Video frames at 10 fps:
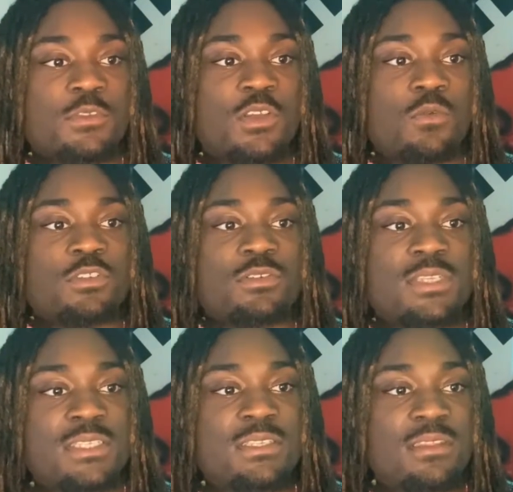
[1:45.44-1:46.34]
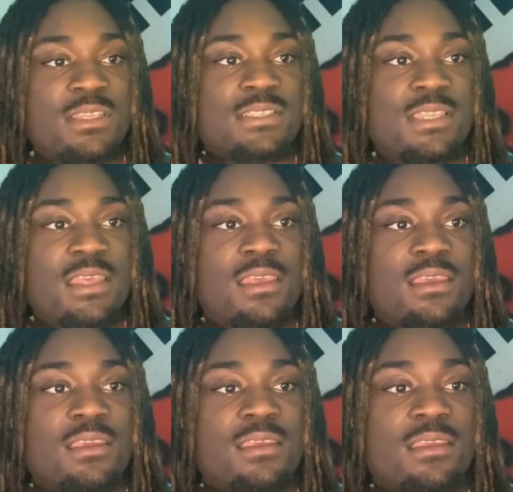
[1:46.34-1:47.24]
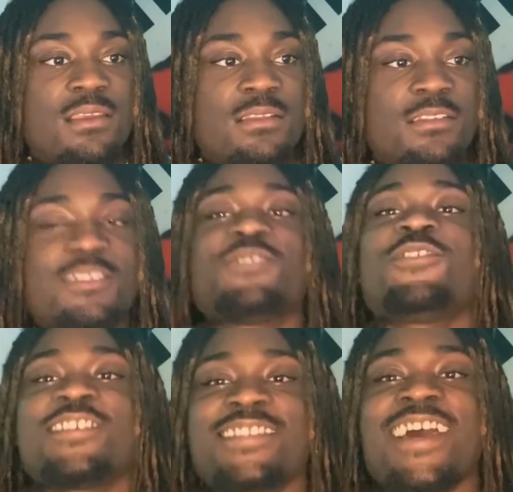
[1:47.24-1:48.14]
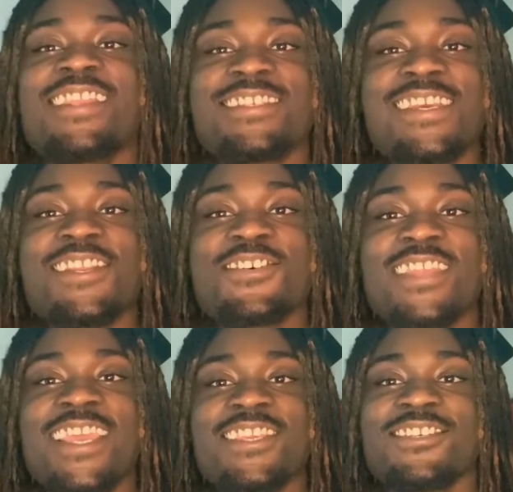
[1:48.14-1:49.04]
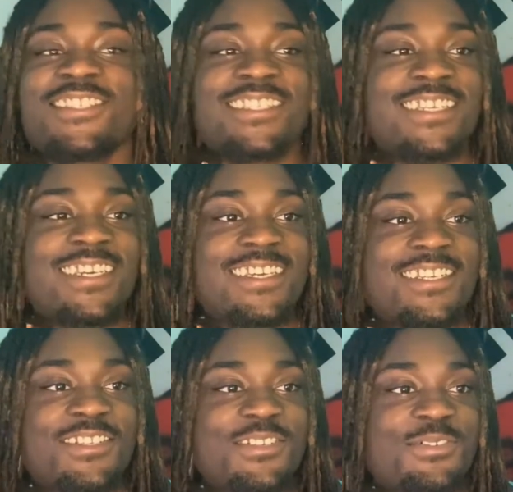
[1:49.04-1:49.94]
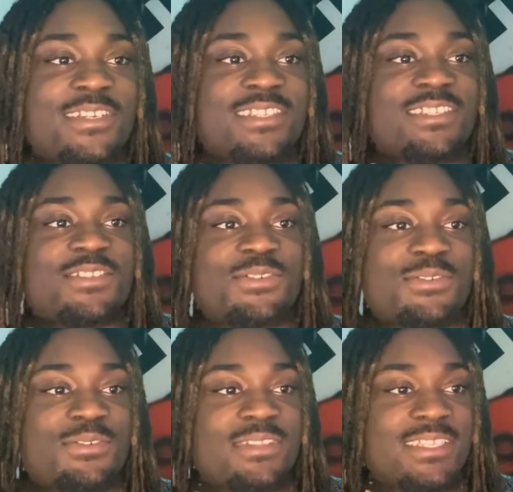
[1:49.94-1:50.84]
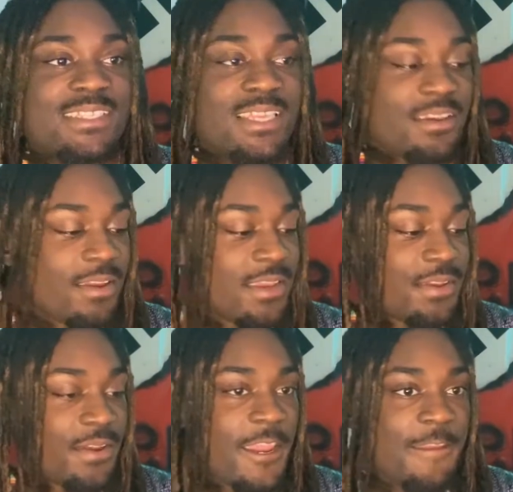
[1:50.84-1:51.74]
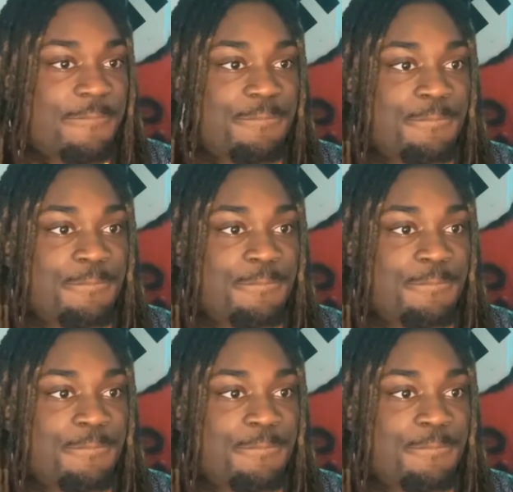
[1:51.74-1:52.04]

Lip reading: So what you did to this leg looks very stylish. I know, thank you. Do it to this leg right here, right?